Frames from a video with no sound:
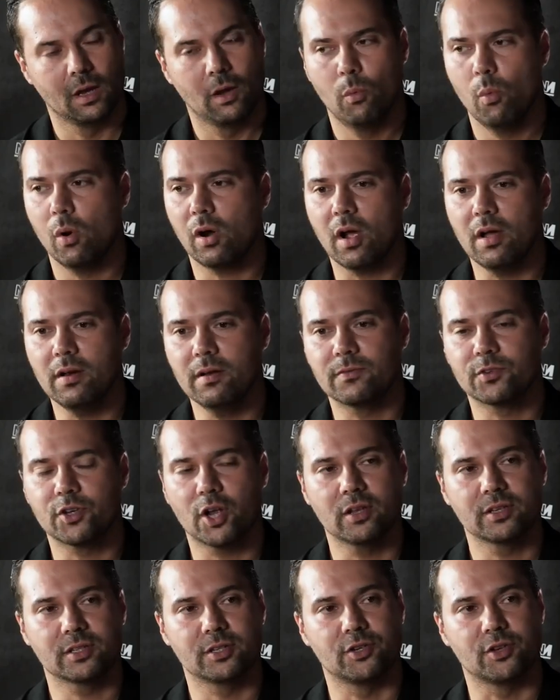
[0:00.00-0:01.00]
What kind of
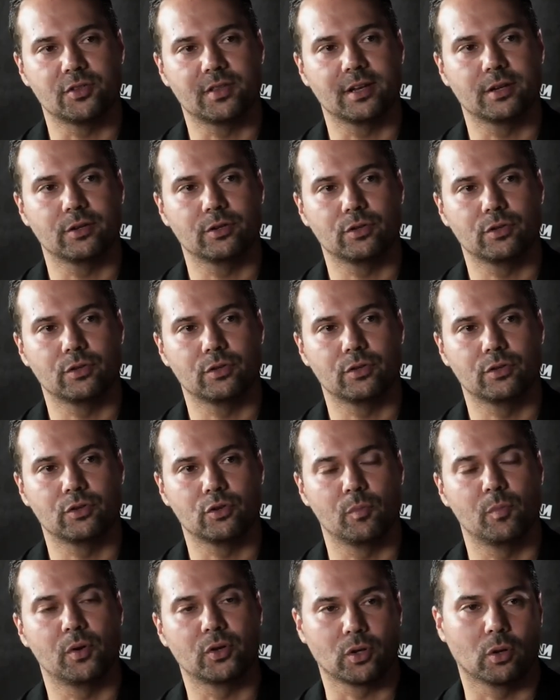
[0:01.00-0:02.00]
chance did you think
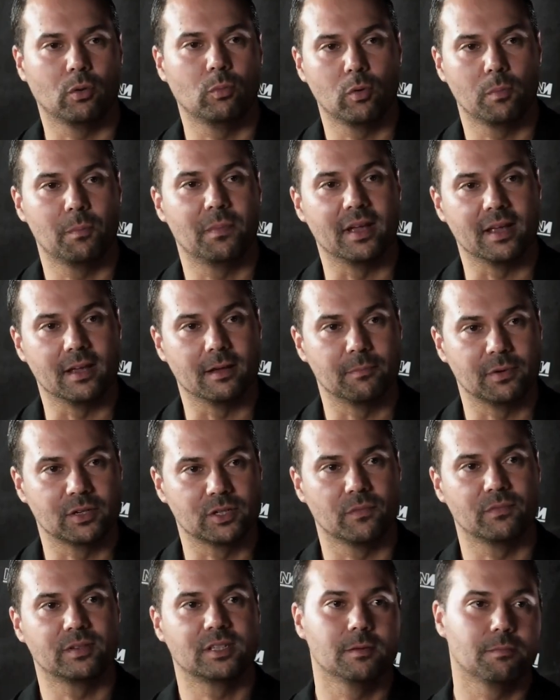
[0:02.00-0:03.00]
John McDonnell would be? Because
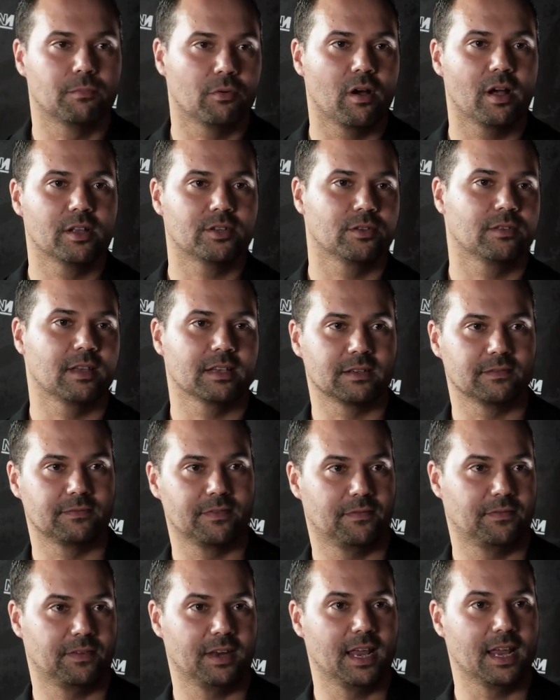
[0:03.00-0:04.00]
obviously prior to
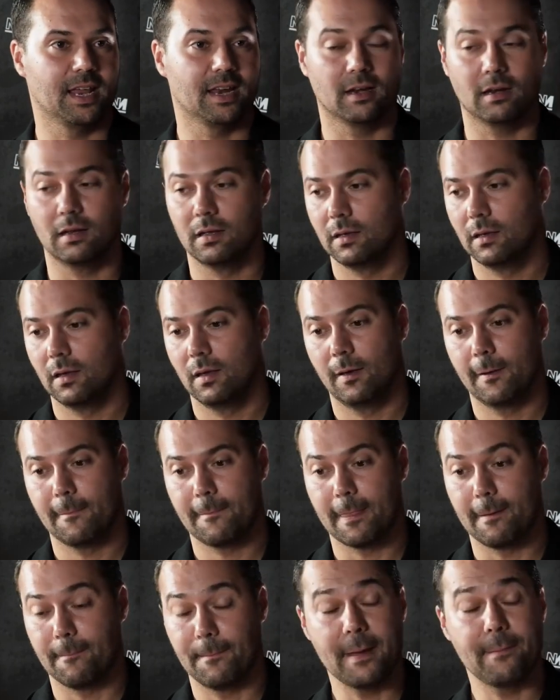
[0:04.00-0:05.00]
2015,
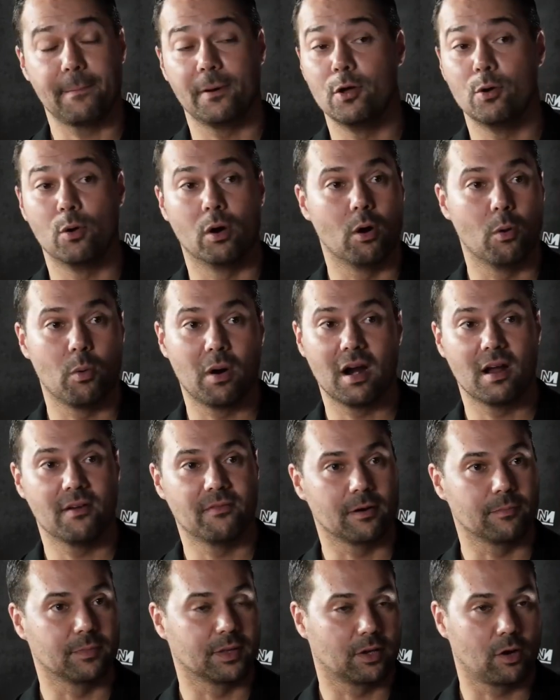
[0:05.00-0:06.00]
people who are aware of
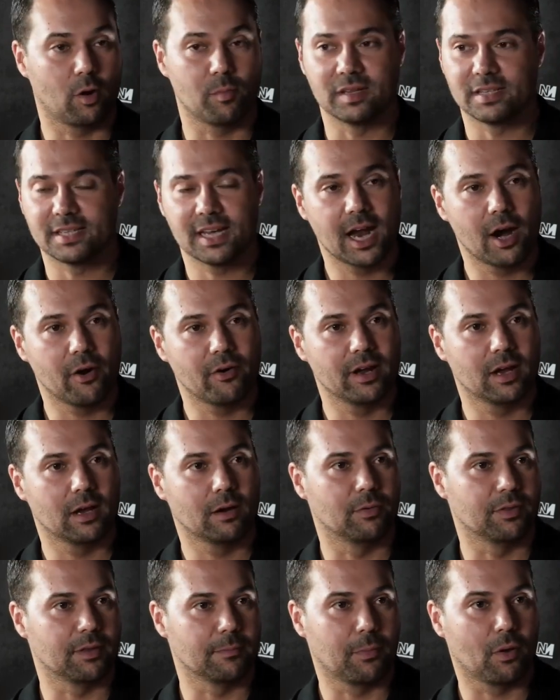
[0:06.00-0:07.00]
him in the commentariat,
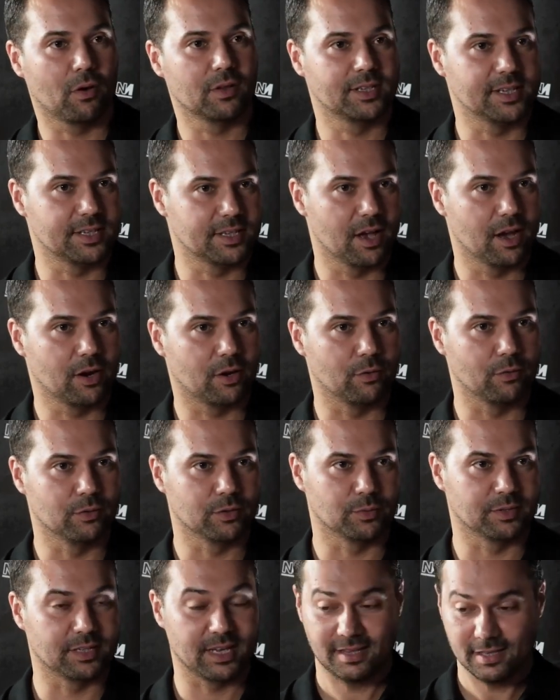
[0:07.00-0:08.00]
within policy
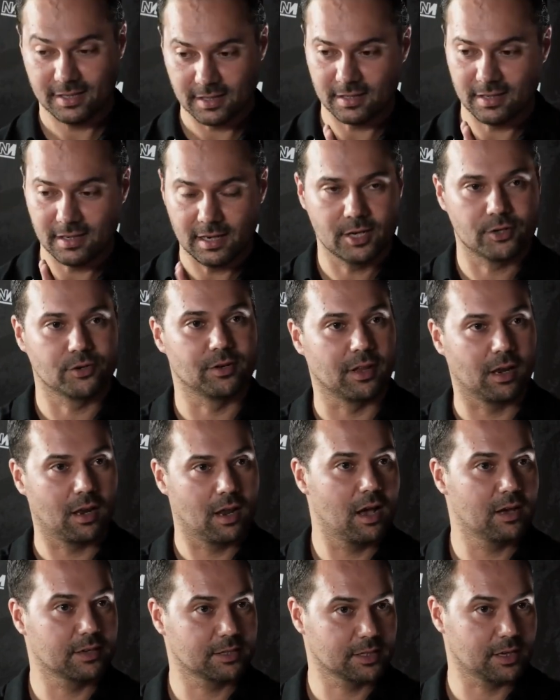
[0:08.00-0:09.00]
circles, would say this is literally the
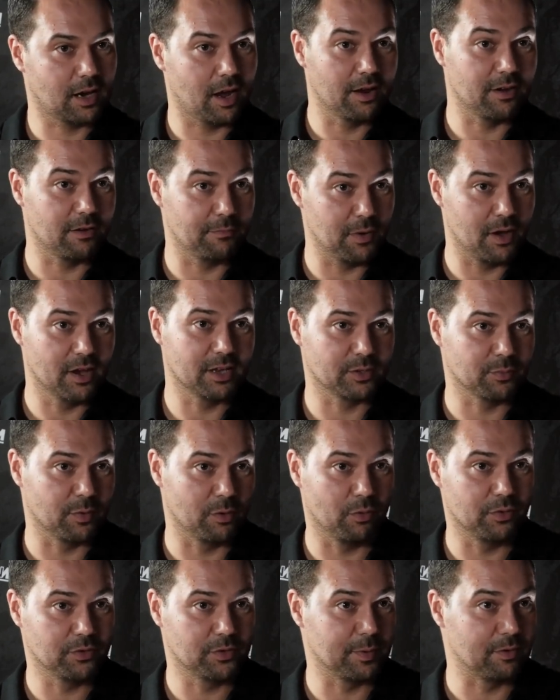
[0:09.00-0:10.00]
last kind of person we
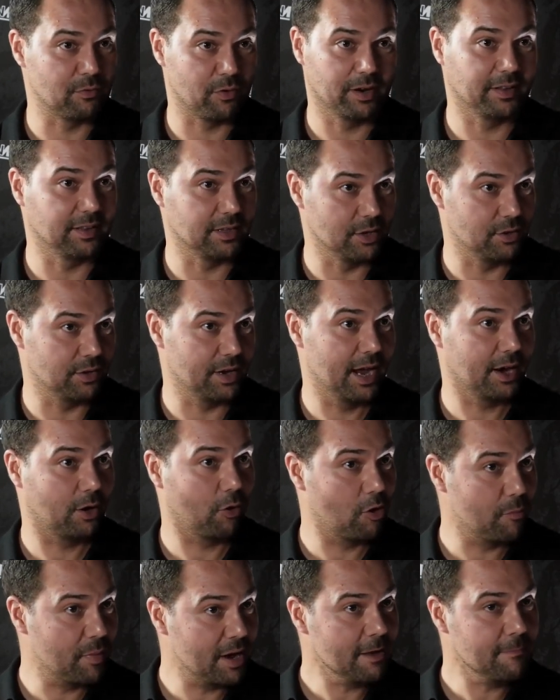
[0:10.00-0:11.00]
want to be running the UK
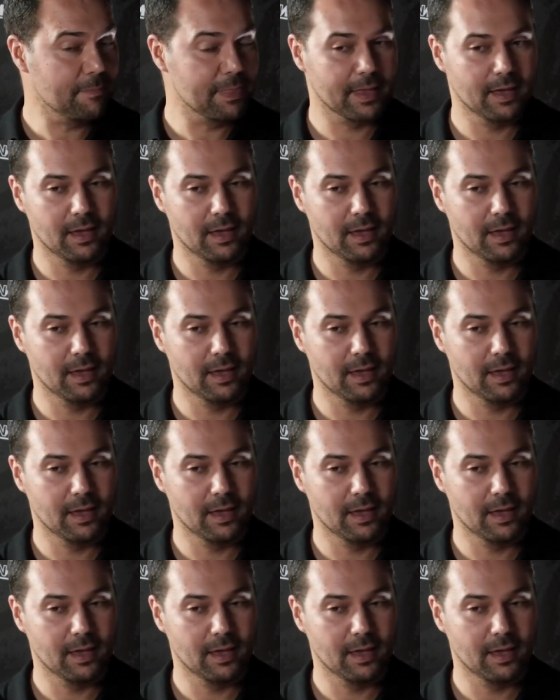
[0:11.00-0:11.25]
economy.